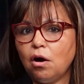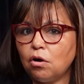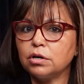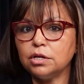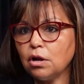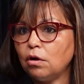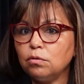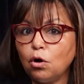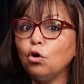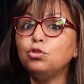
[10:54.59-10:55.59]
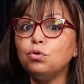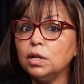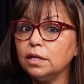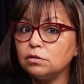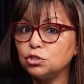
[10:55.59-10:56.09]
Or, or do a
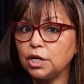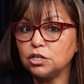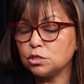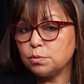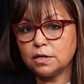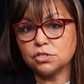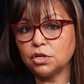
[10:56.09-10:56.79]
little changes because